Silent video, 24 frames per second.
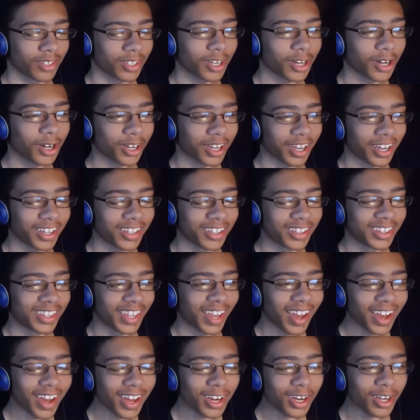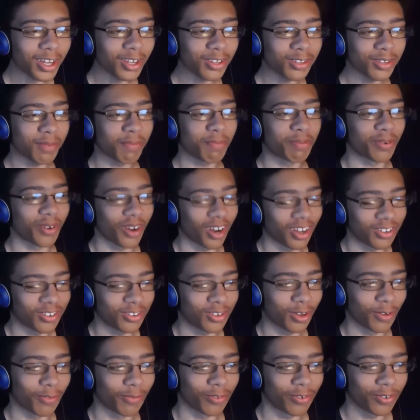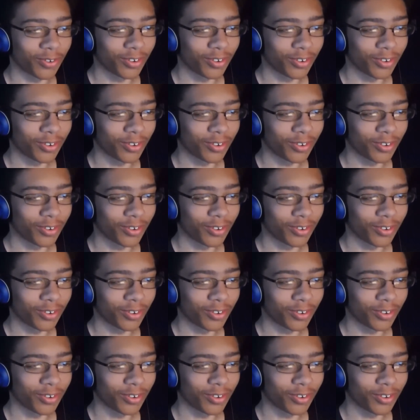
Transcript: Okay, that is impressive.